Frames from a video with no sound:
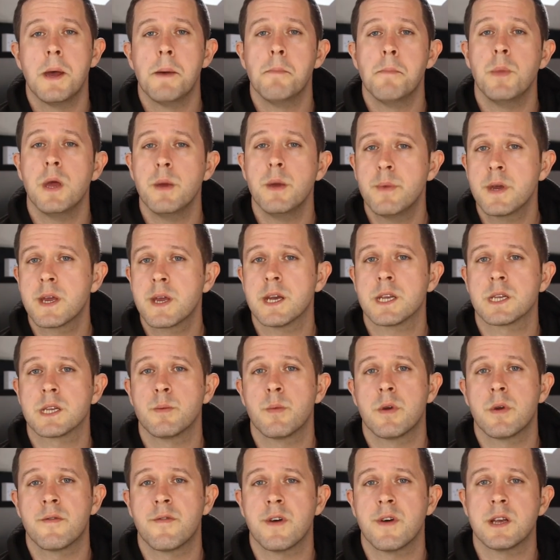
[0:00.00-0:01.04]
Maybe get some
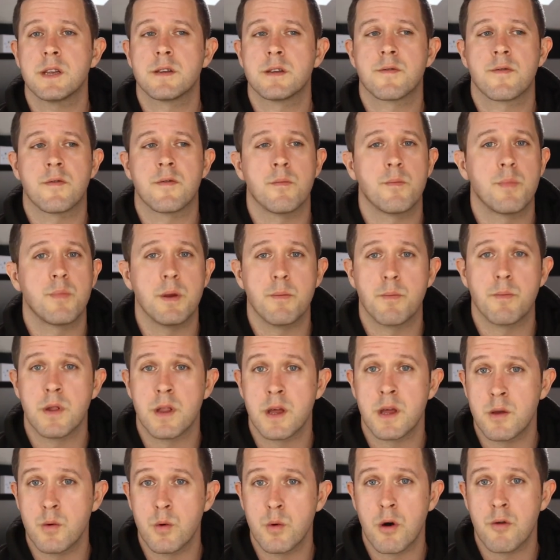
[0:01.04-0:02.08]
advice from people
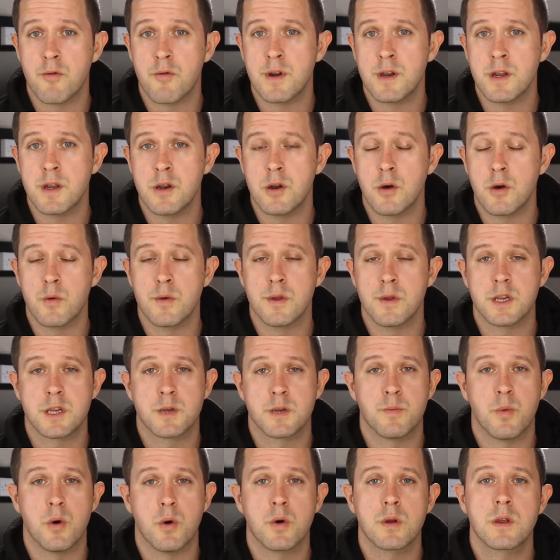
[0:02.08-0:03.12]
that you already know in the
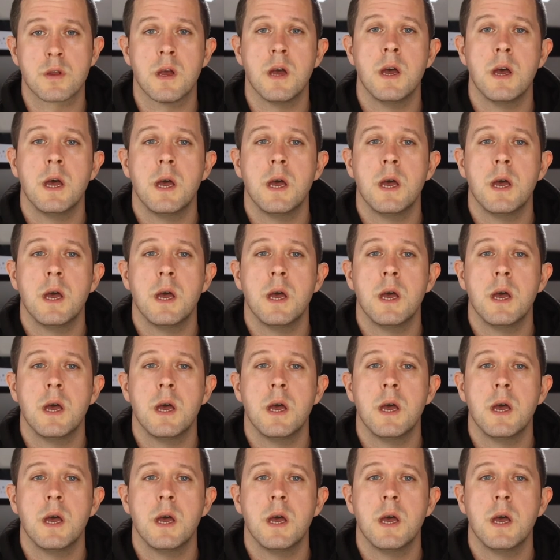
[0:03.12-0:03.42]
sport.